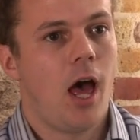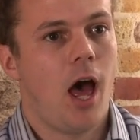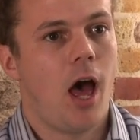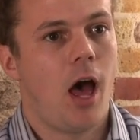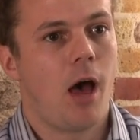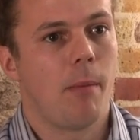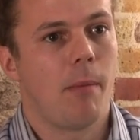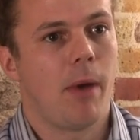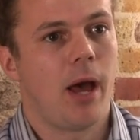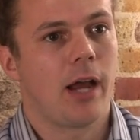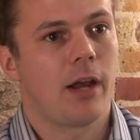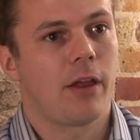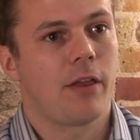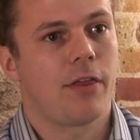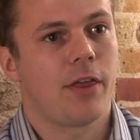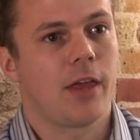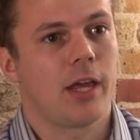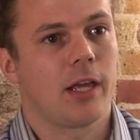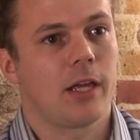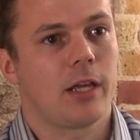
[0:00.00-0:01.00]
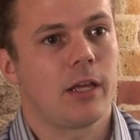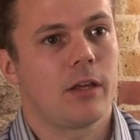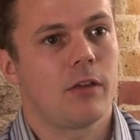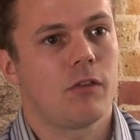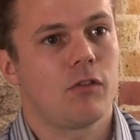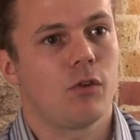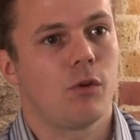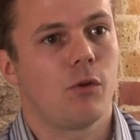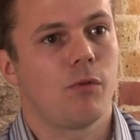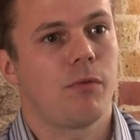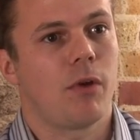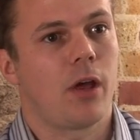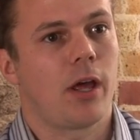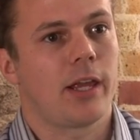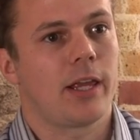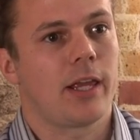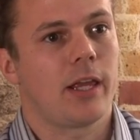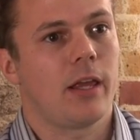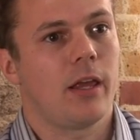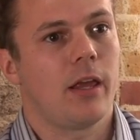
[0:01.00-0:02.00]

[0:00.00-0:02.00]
Um, and I think sort of like